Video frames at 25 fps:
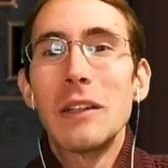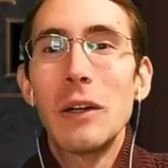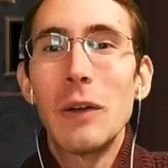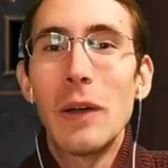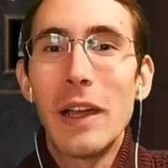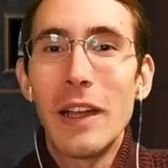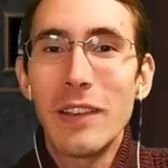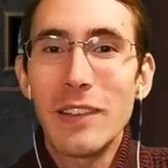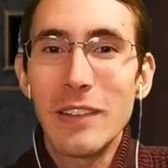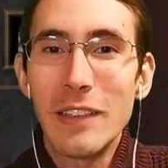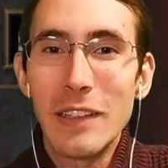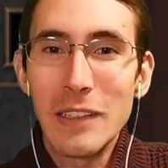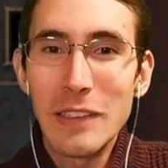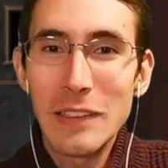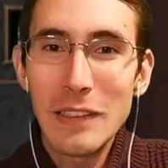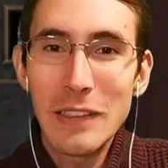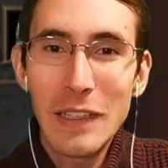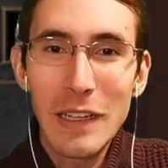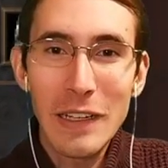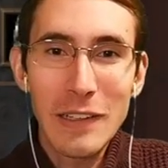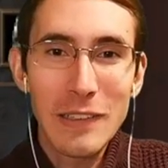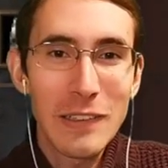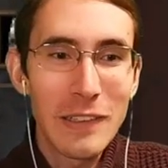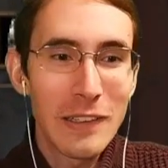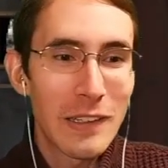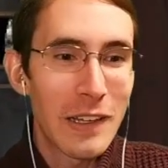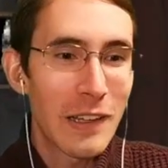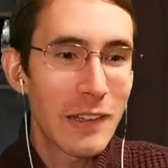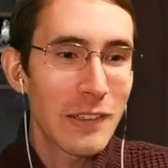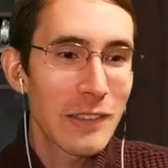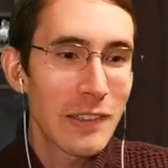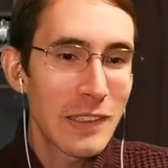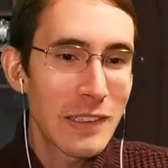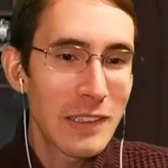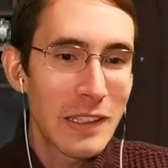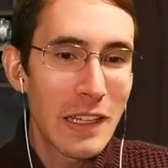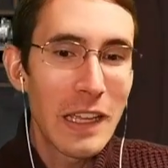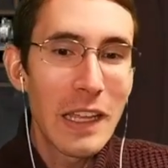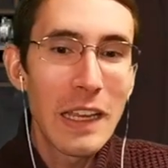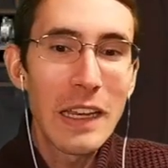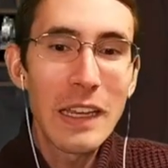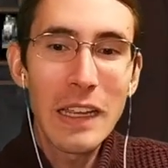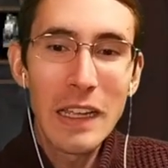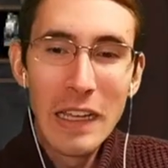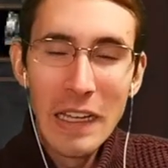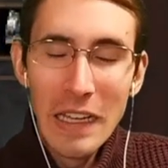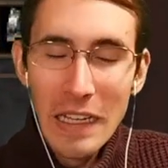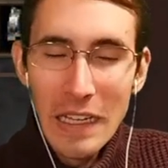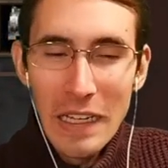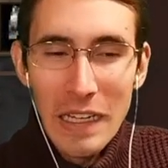Oh, excellent, excellent, excellent.
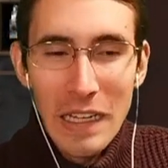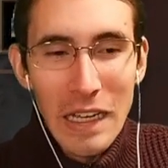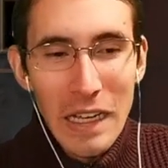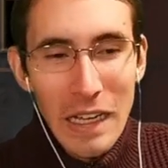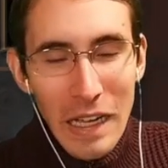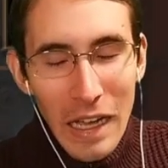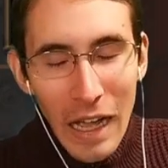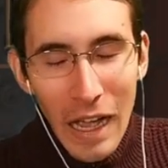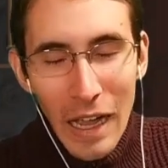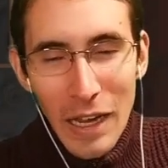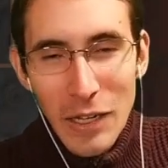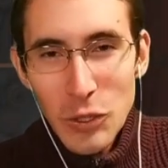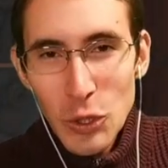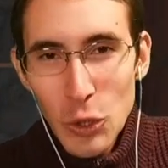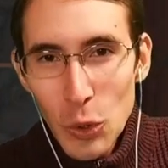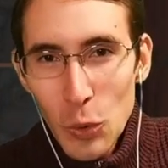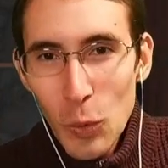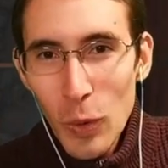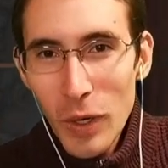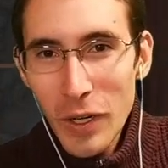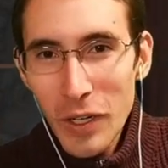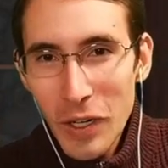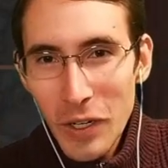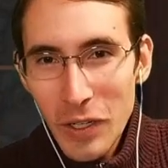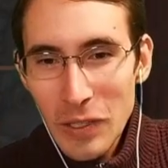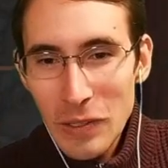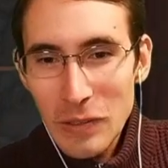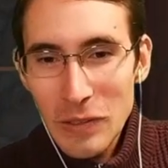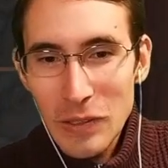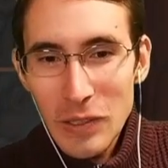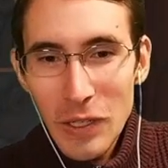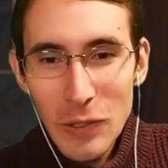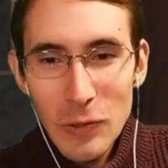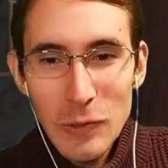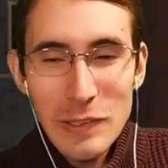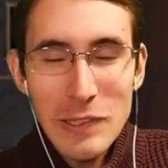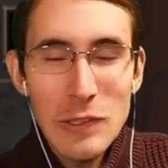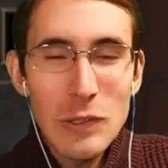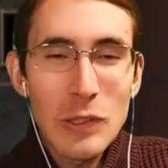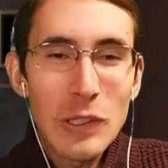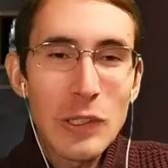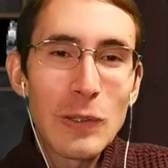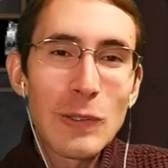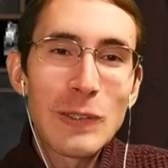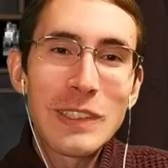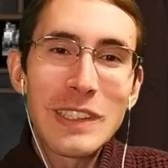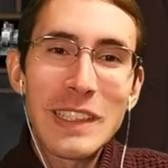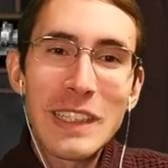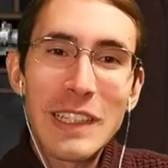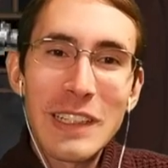And I do want our gunners and
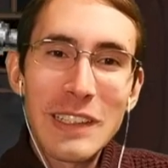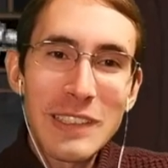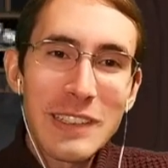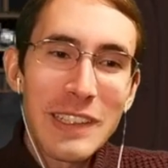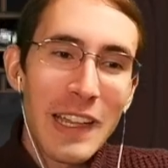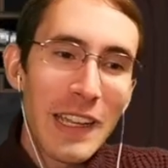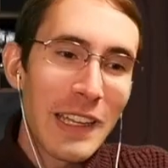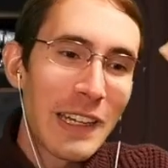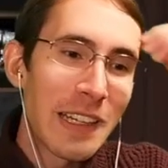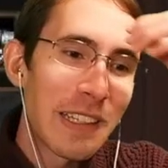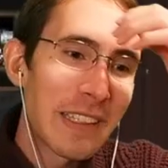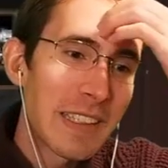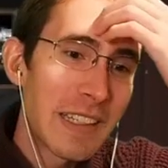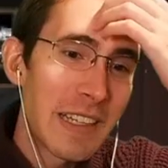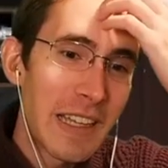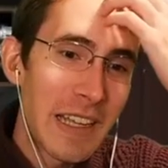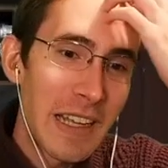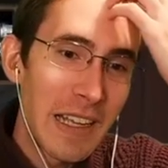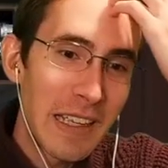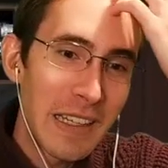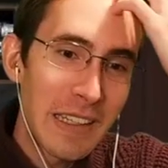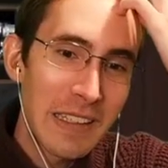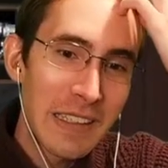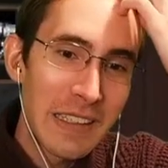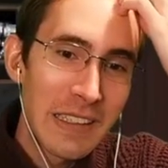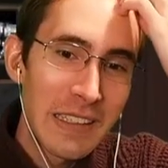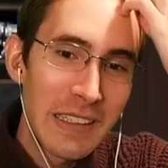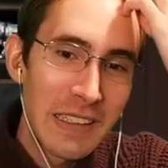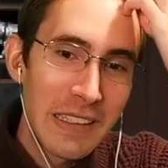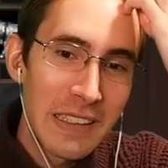dragoons to get a second attack.